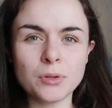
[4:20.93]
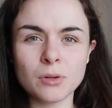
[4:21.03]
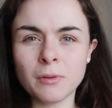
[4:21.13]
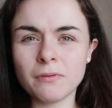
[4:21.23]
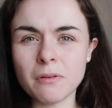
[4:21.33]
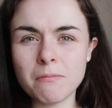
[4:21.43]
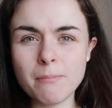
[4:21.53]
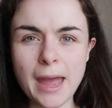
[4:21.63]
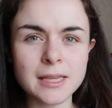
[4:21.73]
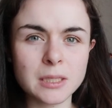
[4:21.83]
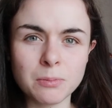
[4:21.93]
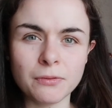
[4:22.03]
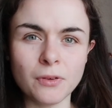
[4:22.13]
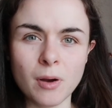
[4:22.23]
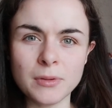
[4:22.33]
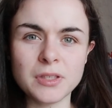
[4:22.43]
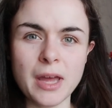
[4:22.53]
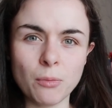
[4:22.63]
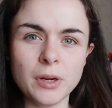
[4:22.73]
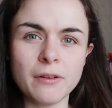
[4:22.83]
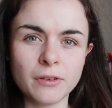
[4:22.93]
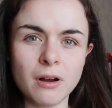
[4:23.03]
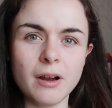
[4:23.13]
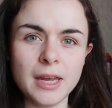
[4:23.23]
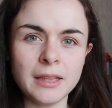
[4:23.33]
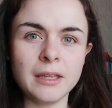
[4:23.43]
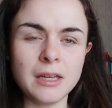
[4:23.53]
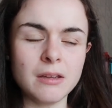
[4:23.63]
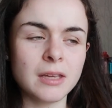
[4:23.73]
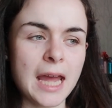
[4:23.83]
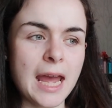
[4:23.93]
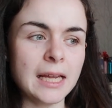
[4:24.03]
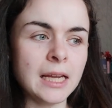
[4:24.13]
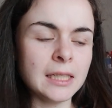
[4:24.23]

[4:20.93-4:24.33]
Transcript: some of the best performers that we have got in the UK.